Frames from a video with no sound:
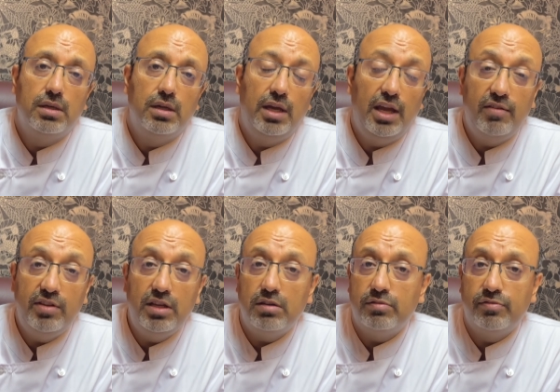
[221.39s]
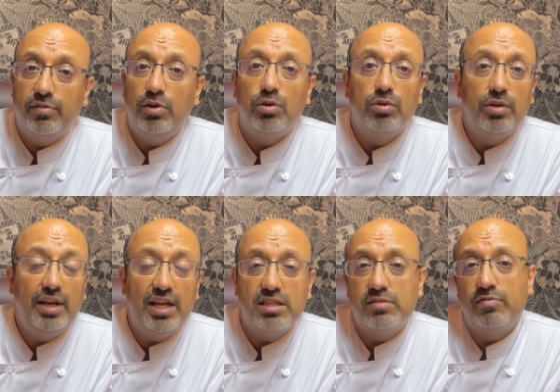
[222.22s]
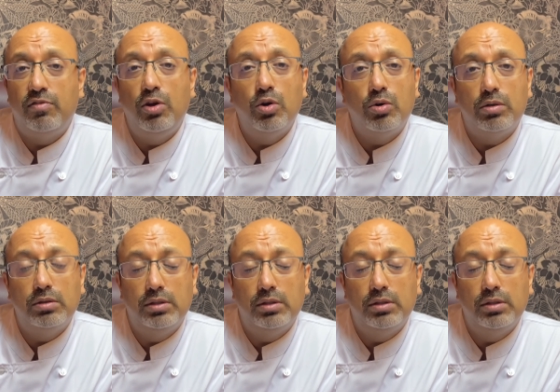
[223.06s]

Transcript: heavier flow, less flow,